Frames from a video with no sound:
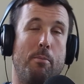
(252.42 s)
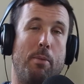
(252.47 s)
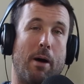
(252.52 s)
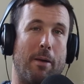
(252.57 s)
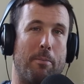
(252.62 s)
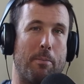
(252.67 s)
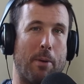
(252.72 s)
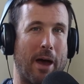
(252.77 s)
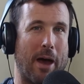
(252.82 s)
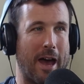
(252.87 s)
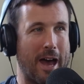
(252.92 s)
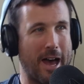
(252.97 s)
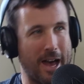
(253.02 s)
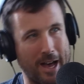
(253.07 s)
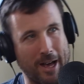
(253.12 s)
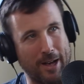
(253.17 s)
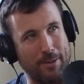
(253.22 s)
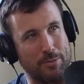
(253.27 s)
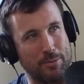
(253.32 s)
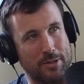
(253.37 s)
But
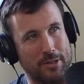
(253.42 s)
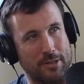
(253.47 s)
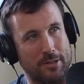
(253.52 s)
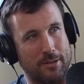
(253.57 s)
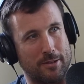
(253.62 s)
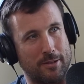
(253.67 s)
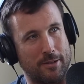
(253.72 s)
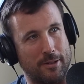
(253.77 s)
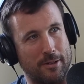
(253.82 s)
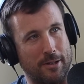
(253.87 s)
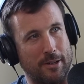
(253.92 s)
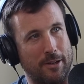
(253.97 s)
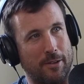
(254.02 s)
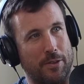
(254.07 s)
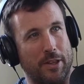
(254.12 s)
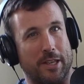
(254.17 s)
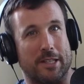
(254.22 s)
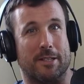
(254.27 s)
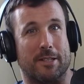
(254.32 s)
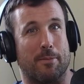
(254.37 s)
perhaps
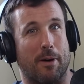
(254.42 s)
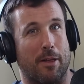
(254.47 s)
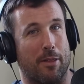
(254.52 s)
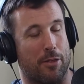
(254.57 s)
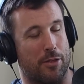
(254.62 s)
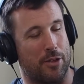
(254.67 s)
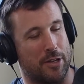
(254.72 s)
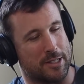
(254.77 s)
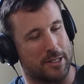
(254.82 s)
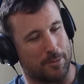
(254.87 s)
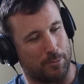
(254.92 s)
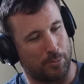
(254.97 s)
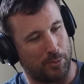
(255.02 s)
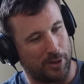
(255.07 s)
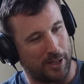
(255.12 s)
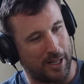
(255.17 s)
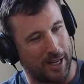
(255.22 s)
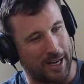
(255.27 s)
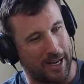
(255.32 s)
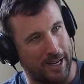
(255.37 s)
there's some other things at
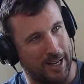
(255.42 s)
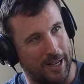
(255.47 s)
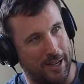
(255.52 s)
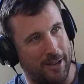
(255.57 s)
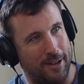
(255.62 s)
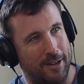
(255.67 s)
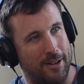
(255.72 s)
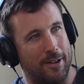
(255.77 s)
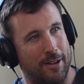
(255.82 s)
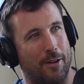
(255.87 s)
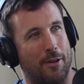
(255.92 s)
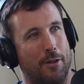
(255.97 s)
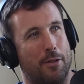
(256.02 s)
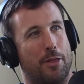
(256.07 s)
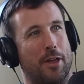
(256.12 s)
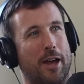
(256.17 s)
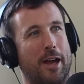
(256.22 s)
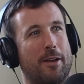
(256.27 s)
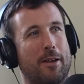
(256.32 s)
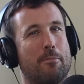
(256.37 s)
play
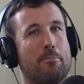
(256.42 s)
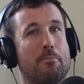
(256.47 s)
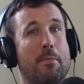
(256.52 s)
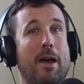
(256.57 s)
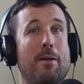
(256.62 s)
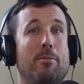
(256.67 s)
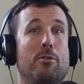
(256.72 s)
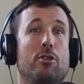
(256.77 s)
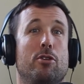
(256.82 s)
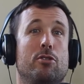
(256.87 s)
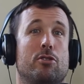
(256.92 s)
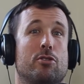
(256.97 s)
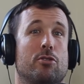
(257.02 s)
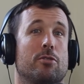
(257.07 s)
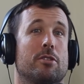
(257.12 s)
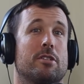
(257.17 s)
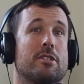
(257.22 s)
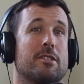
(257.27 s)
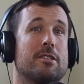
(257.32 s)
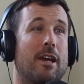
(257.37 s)
that maybe you
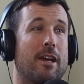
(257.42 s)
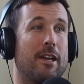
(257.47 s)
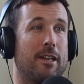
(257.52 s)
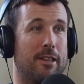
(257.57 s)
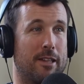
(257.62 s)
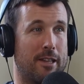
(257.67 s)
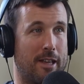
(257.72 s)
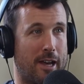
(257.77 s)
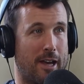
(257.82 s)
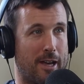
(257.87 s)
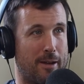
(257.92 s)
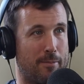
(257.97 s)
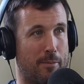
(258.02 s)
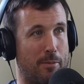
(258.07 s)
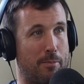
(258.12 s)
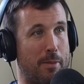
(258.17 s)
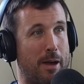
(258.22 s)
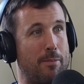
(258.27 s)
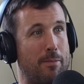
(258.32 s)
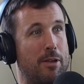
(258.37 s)
should stay in the game
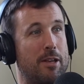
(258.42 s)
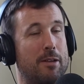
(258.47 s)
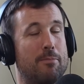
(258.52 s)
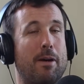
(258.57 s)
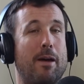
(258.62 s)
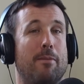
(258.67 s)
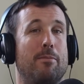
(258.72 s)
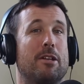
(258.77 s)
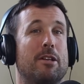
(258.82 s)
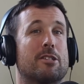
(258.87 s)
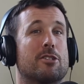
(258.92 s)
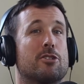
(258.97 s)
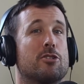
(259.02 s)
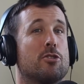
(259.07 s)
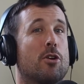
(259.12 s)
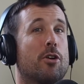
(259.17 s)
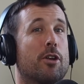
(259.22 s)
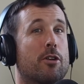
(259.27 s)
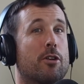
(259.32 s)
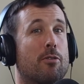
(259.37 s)
and maybe it's
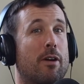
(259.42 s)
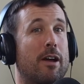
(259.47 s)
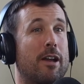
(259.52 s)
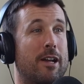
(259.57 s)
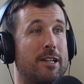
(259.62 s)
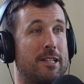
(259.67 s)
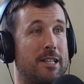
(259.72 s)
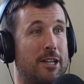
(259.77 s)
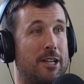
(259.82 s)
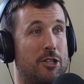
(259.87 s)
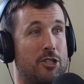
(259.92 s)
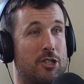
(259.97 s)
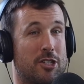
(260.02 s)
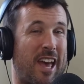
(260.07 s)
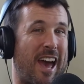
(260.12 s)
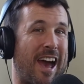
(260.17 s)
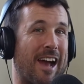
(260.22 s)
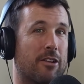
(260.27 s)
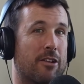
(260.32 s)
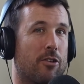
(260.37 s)
not a great idea to just
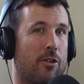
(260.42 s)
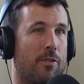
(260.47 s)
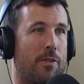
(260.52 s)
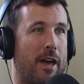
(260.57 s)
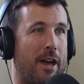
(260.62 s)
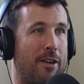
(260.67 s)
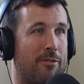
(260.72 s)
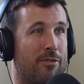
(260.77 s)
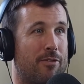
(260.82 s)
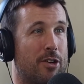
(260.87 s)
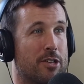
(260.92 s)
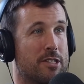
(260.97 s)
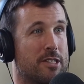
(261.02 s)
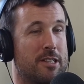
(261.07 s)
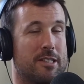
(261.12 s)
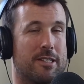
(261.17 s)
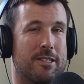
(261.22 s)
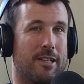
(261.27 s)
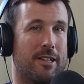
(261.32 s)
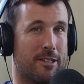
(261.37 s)
act on that first
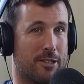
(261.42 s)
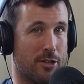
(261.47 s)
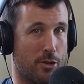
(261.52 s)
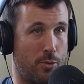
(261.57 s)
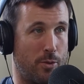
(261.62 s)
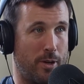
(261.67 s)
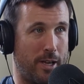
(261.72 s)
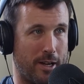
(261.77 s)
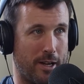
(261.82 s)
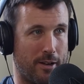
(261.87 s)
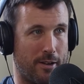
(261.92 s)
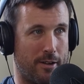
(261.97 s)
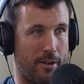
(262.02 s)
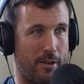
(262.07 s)
instinct to quit.